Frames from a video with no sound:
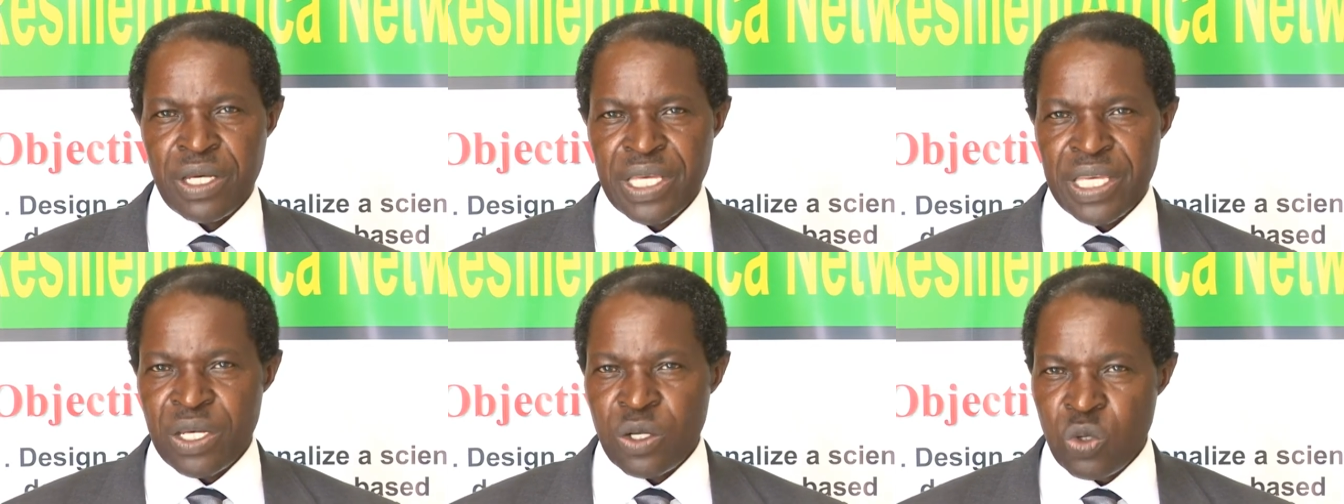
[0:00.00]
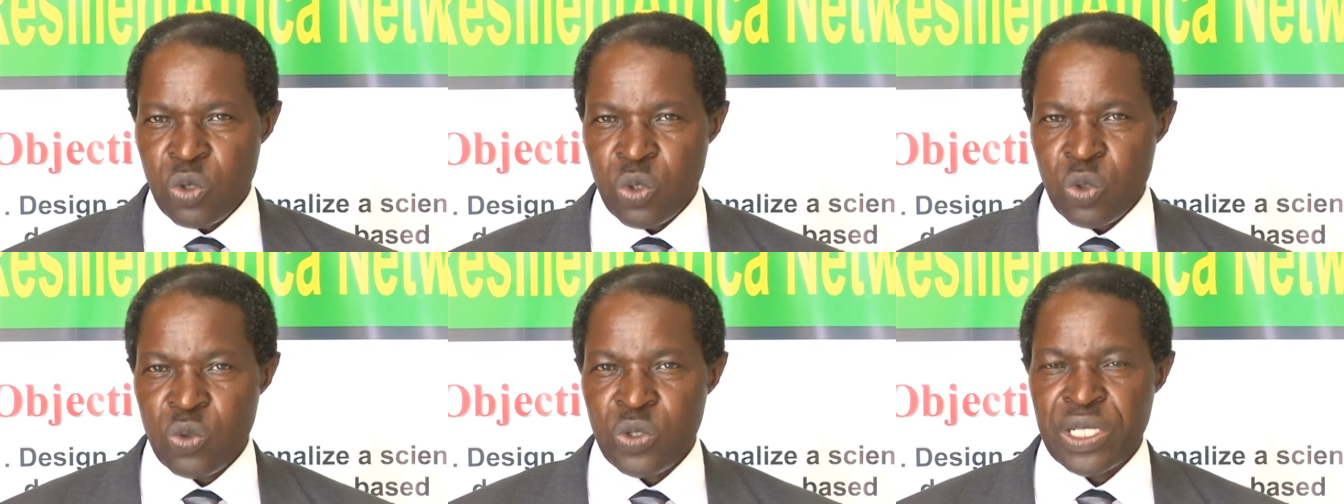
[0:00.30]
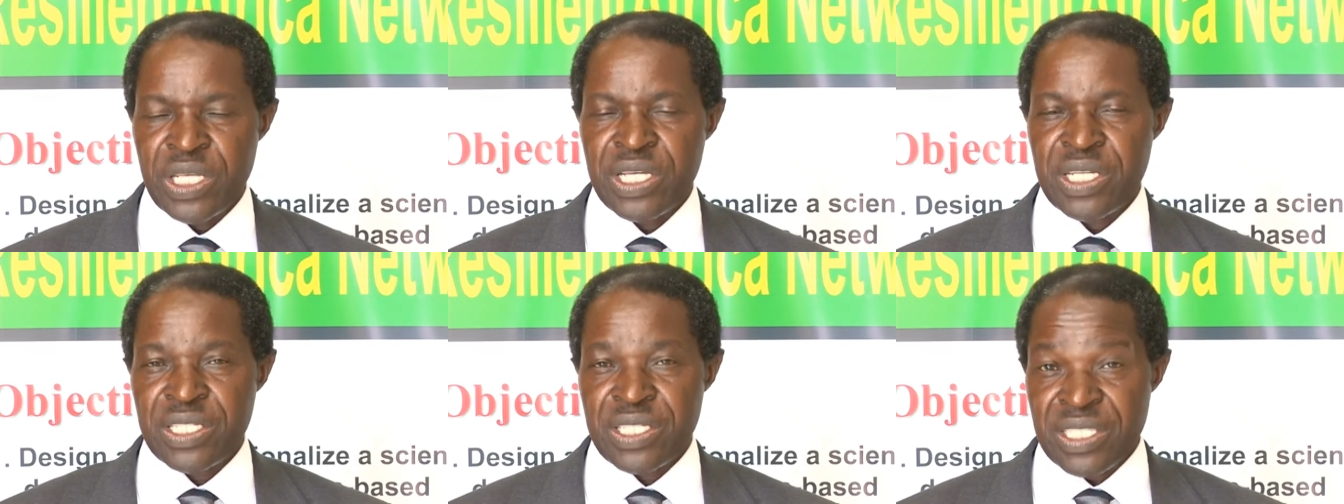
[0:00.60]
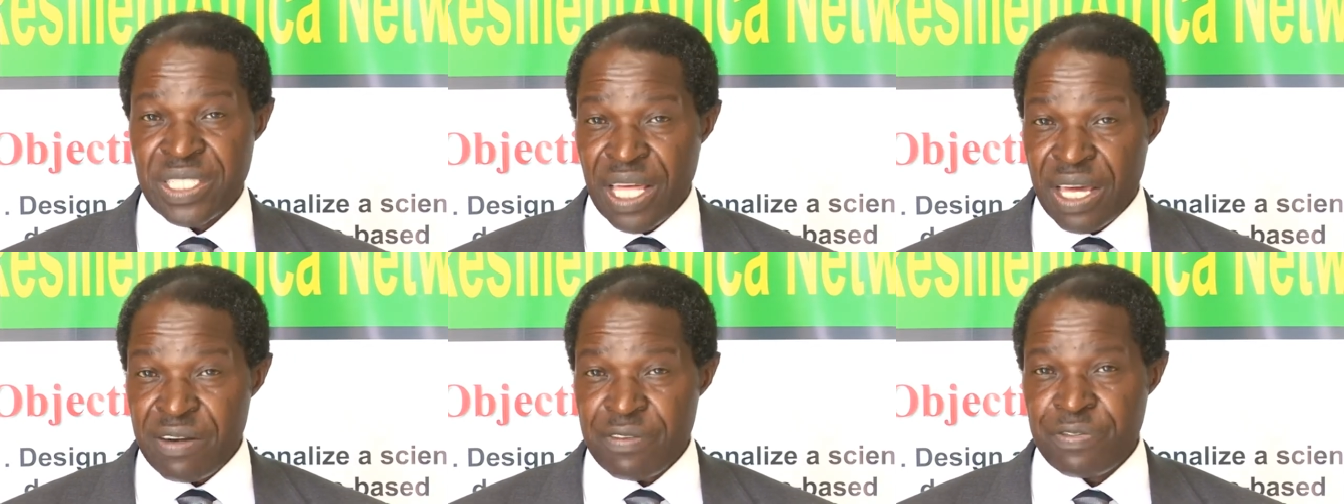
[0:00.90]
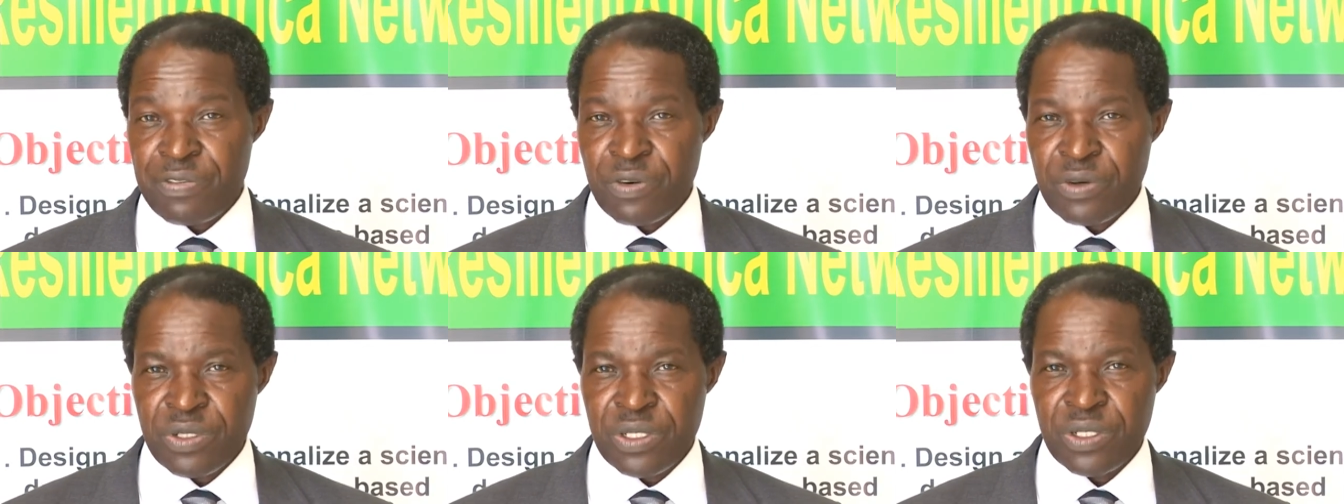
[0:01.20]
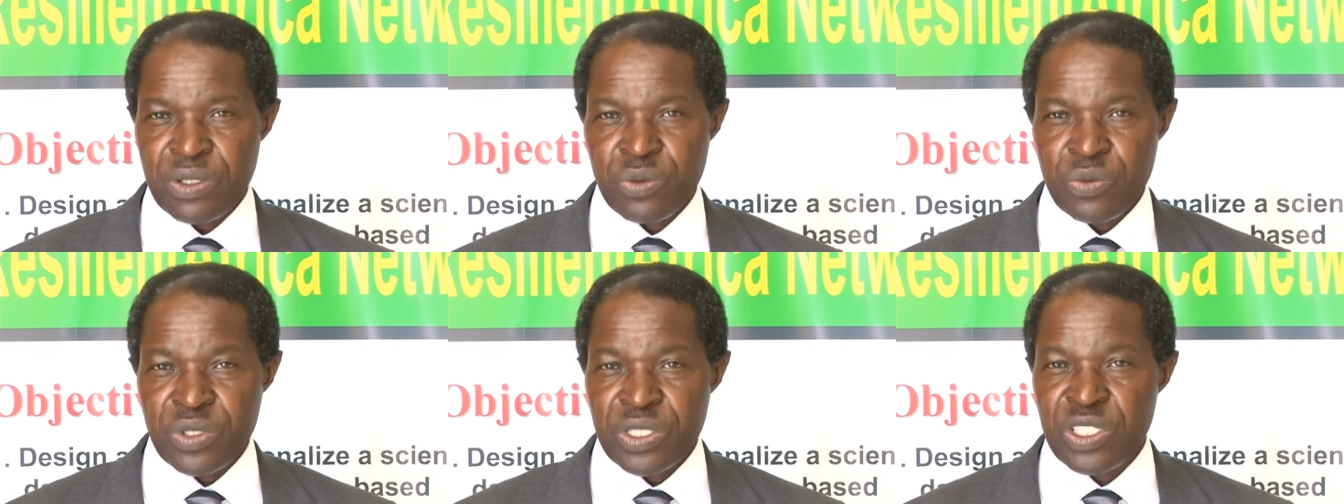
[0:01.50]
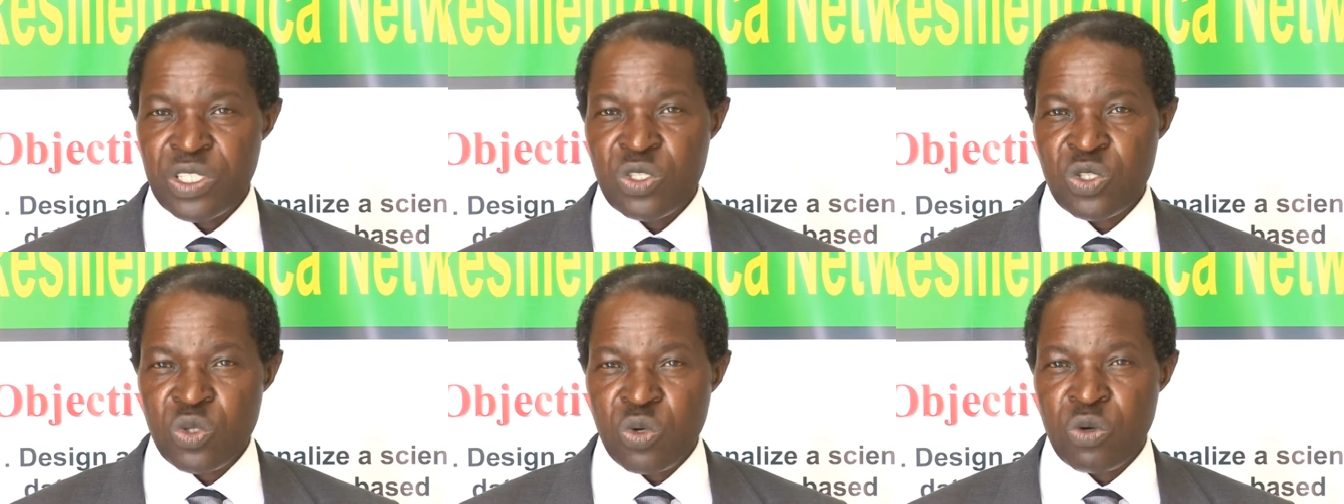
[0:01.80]
including Stanford,
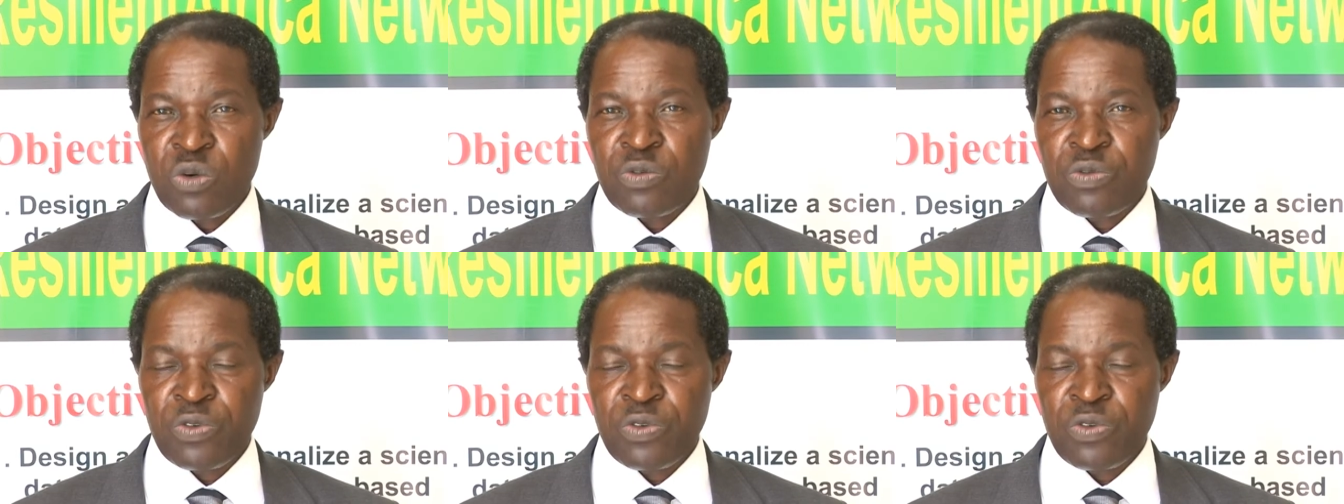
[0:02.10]
which is known